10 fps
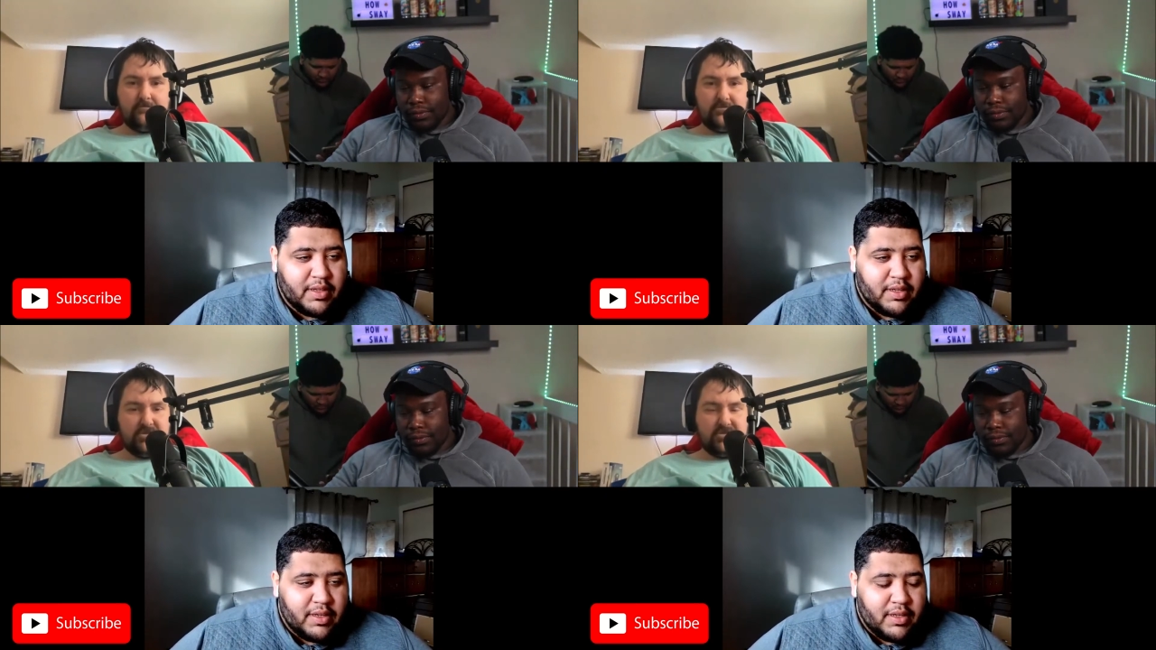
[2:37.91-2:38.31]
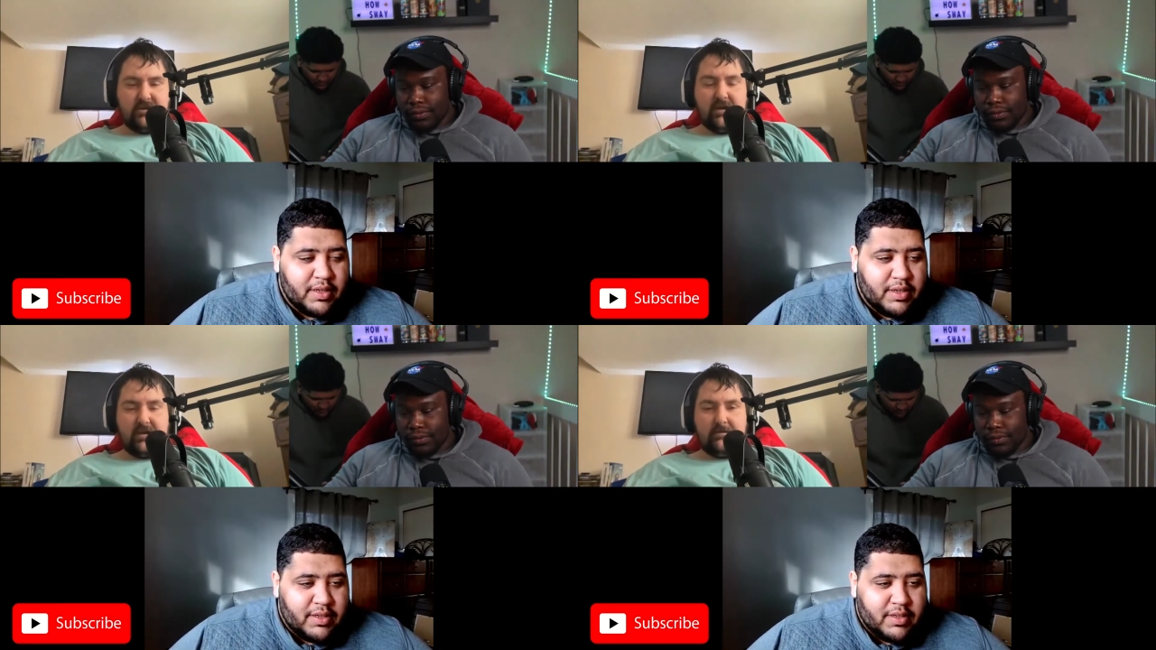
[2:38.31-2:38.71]
Speaker 1: Just
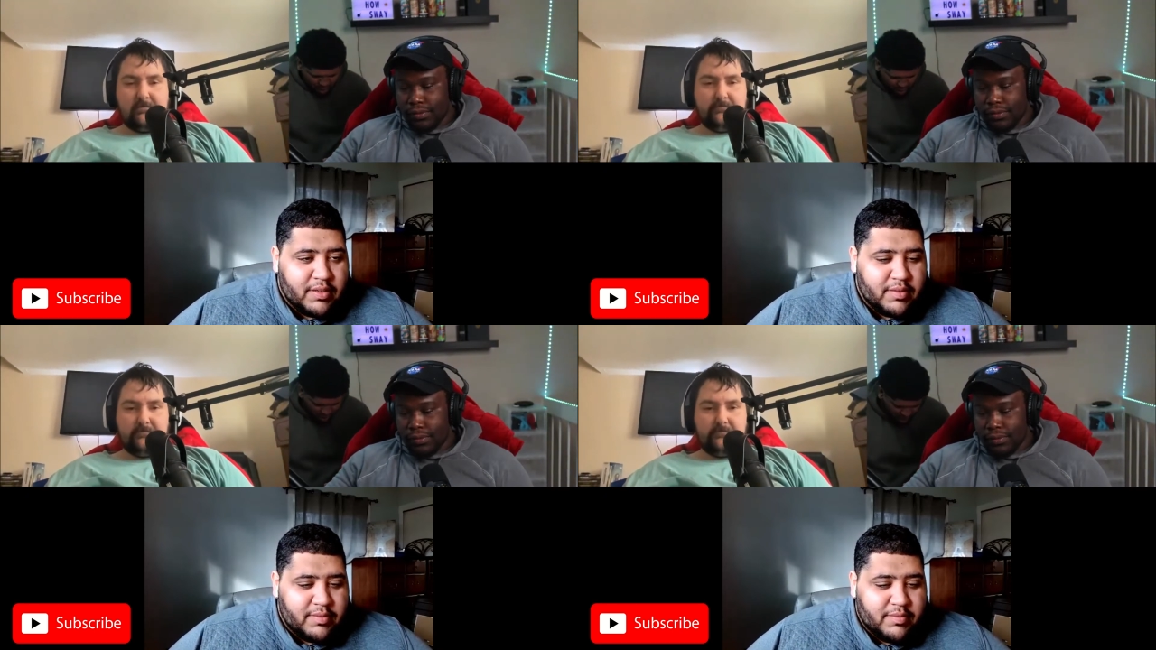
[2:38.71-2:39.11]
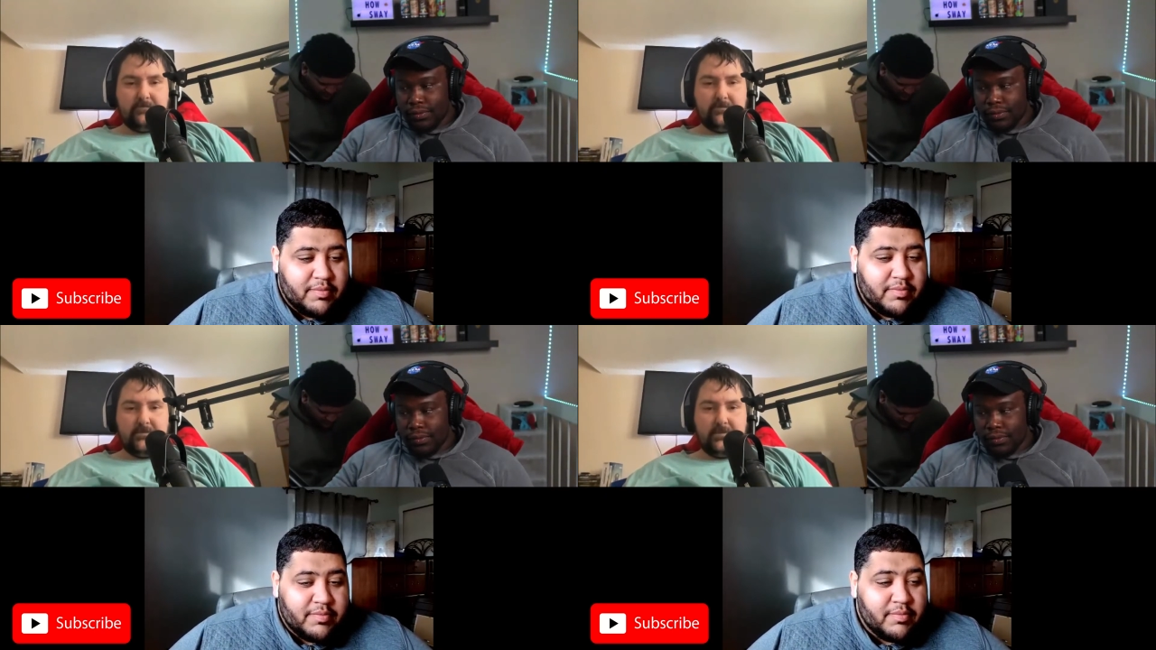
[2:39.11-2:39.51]
like
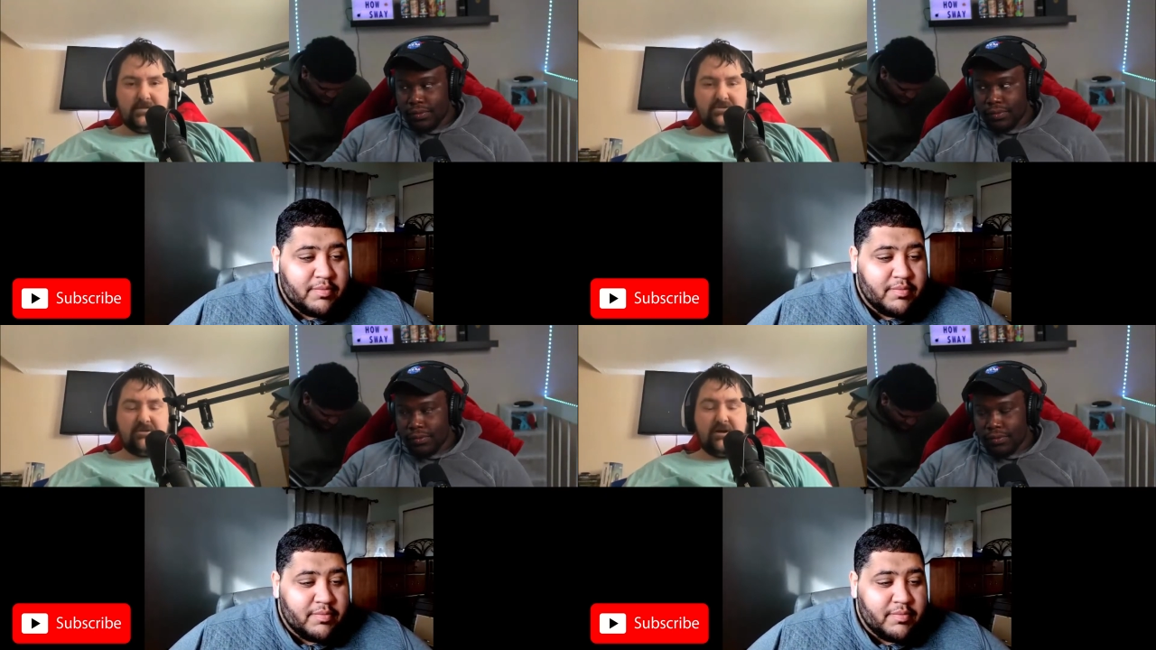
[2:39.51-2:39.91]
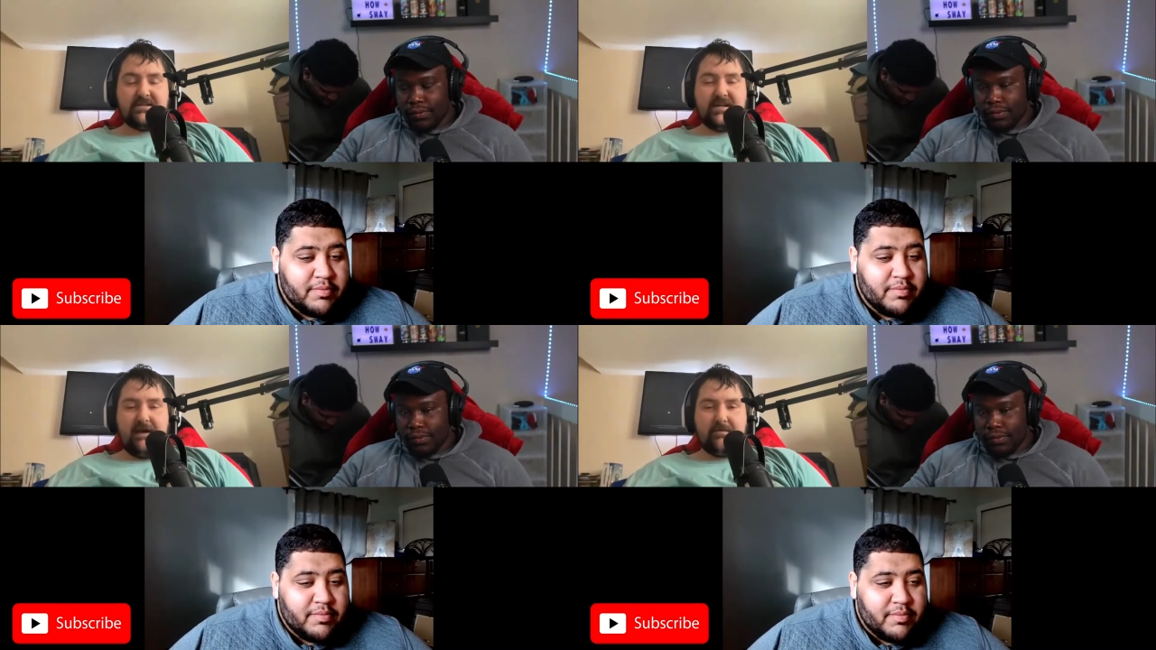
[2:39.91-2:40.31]
it's
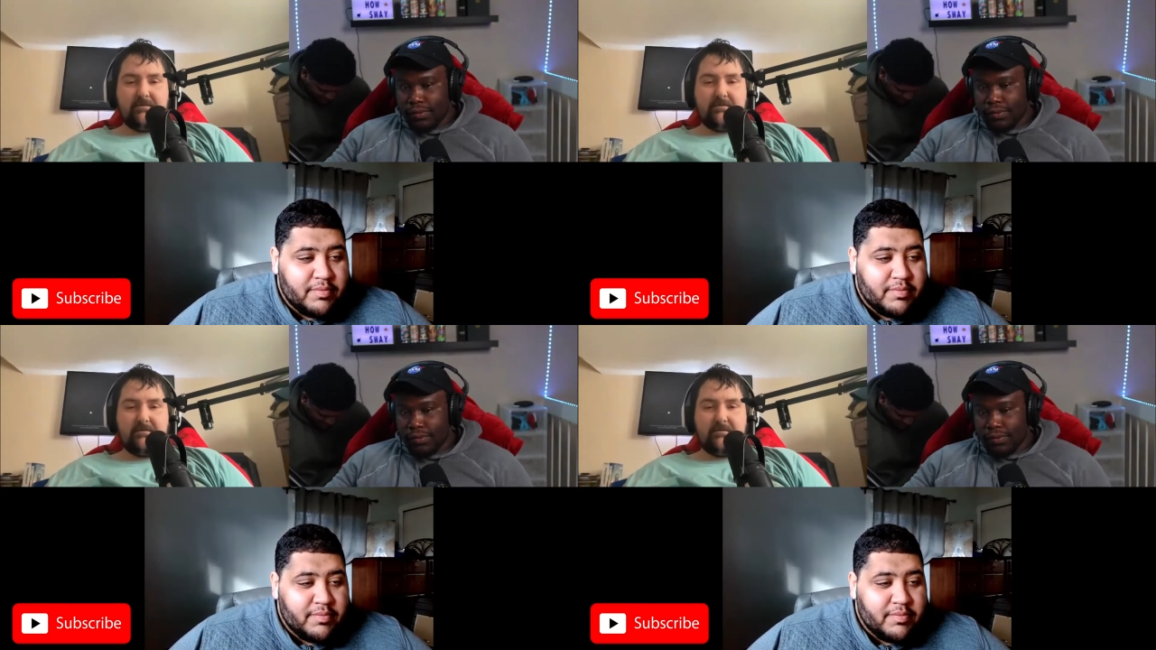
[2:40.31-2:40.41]
crazy how many